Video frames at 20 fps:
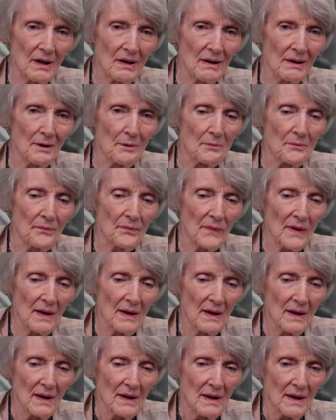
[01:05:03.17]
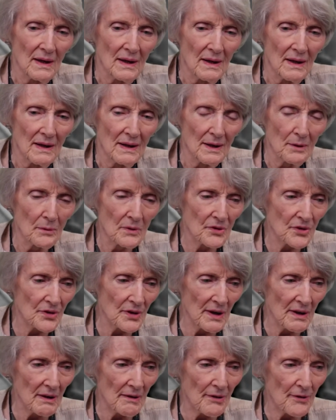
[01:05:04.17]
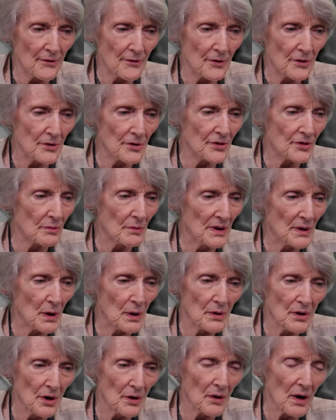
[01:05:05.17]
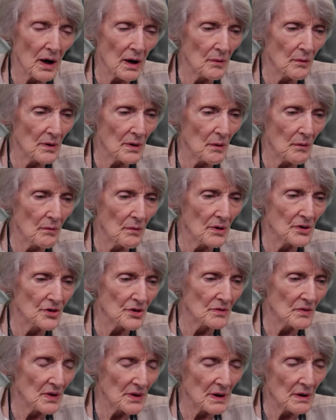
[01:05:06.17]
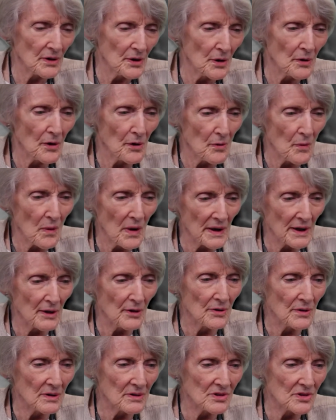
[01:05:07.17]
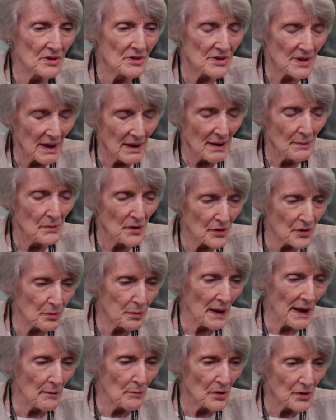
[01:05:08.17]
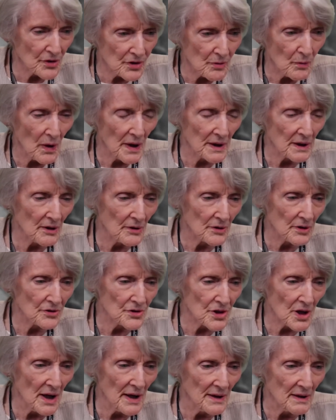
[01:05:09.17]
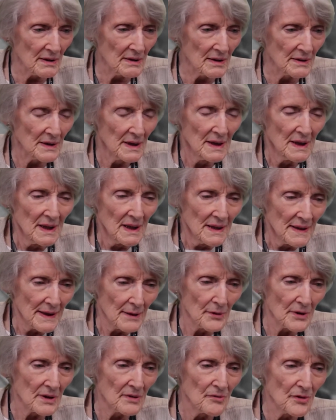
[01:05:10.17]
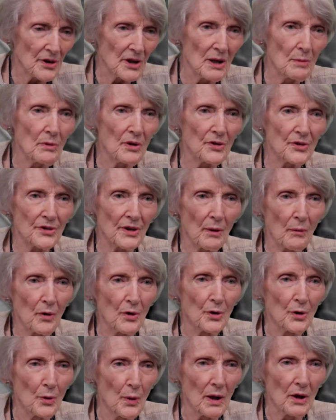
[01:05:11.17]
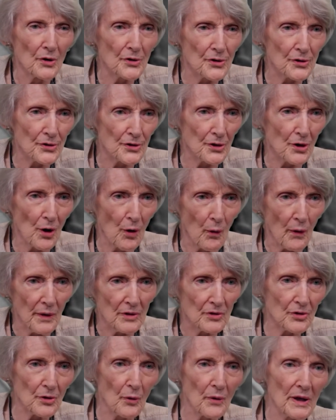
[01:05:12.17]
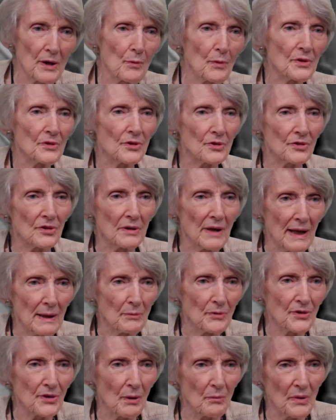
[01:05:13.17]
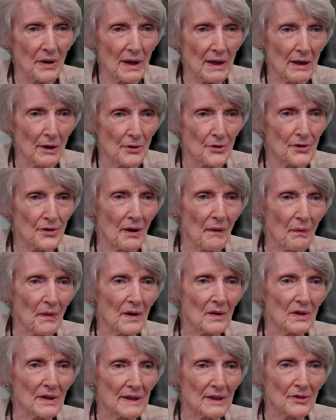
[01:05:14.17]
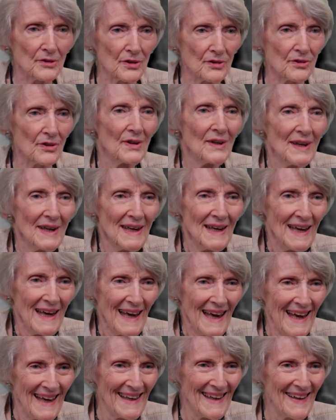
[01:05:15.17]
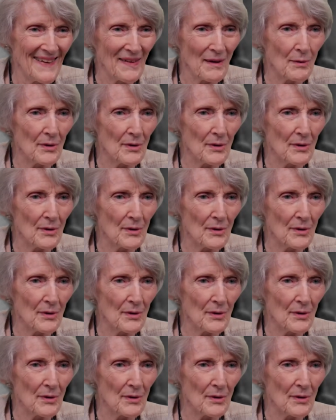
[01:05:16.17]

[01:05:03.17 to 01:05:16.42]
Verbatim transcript: um, he would say to the first one, you know, you, you know, do you want to go to tell him his plan was to want to go to China, and they would invariably say, Well, who else is going? So he would just name somebody else on the list. and